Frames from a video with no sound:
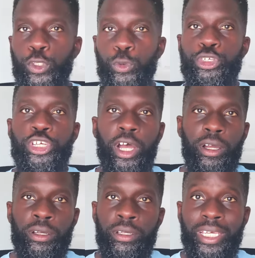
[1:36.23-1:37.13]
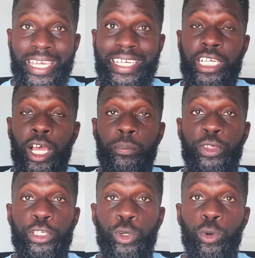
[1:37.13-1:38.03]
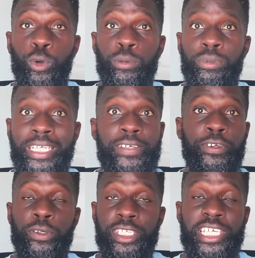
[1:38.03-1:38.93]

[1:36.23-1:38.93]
future income that you're leaving on the